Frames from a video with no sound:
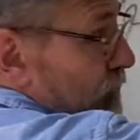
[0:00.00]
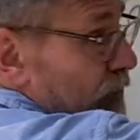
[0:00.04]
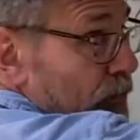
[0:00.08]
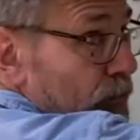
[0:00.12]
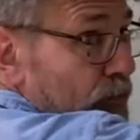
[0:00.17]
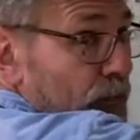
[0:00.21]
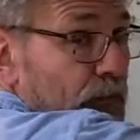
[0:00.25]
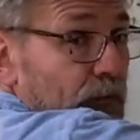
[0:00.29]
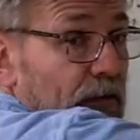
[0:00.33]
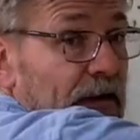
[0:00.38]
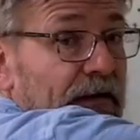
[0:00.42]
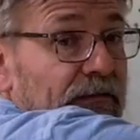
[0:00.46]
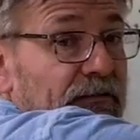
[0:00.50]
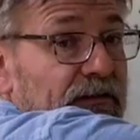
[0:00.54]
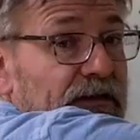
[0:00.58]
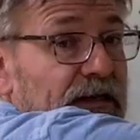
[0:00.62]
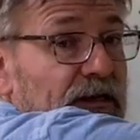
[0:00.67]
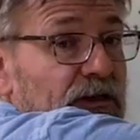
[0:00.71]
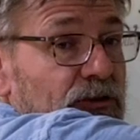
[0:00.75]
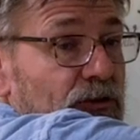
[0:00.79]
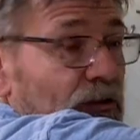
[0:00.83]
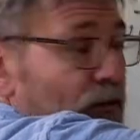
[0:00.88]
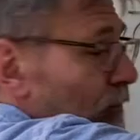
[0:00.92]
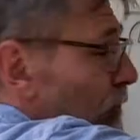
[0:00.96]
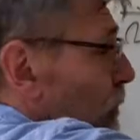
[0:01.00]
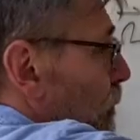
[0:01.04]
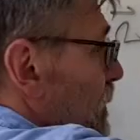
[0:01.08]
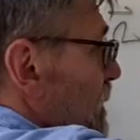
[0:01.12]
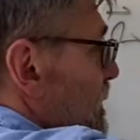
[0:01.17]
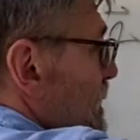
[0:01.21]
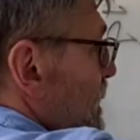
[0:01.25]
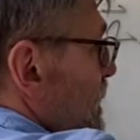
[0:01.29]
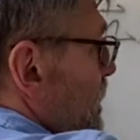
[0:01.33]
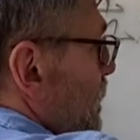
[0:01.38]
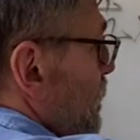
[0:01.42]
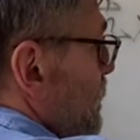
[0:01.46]
no gravitational
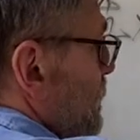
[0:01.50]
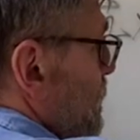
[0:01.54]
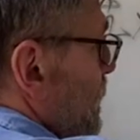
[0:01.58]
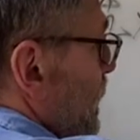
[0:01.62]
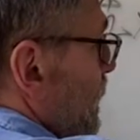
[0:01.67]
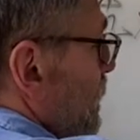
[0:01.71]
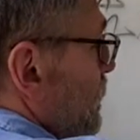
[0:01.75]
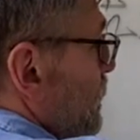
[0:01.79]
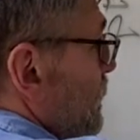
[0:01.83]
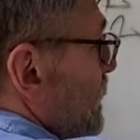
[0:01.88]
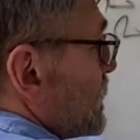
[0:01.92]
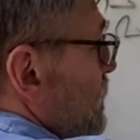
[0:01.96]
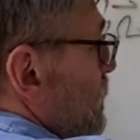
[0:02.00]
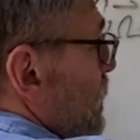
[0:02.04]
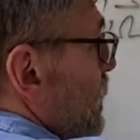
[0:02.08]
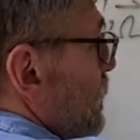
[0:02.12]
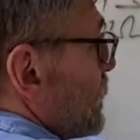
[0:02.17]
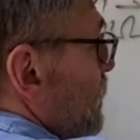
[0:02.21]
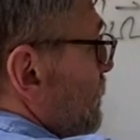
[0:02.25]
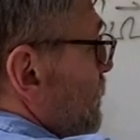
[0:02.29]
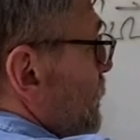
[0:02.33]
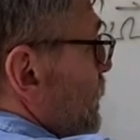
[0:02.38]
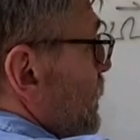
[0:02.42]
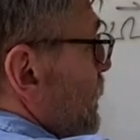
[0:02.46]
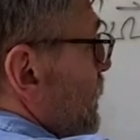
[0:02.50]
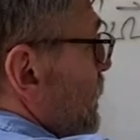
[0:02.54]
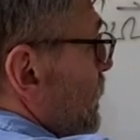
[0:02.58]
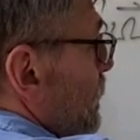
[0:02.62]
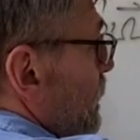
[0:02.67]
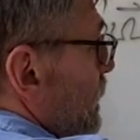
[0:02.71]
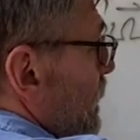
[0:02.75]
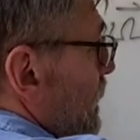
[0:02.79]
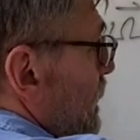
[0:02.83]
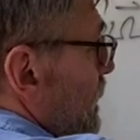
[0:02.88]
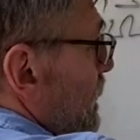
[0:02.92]
force in the horizontal. It's all in the vertical,